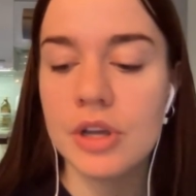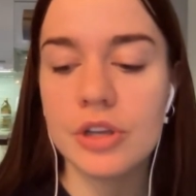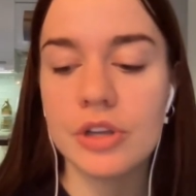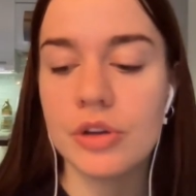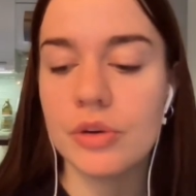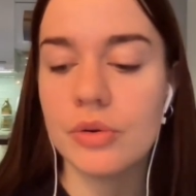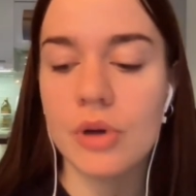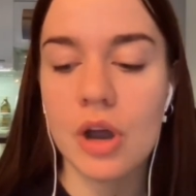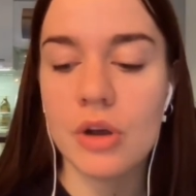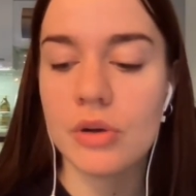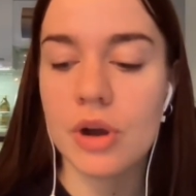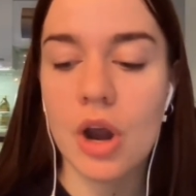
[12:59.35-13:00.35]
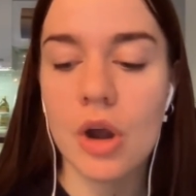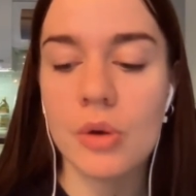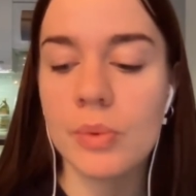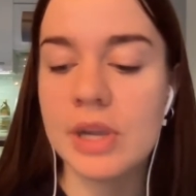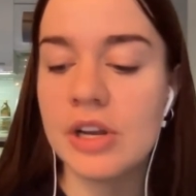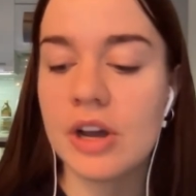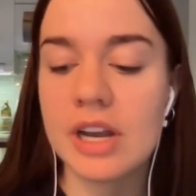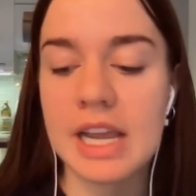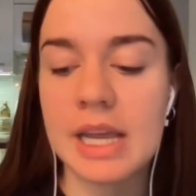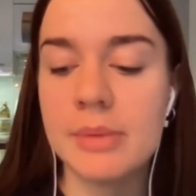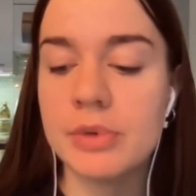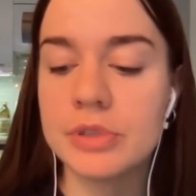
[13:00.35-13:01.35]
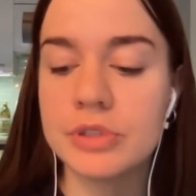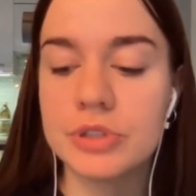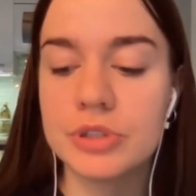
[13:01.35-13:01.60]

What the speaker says: are we not able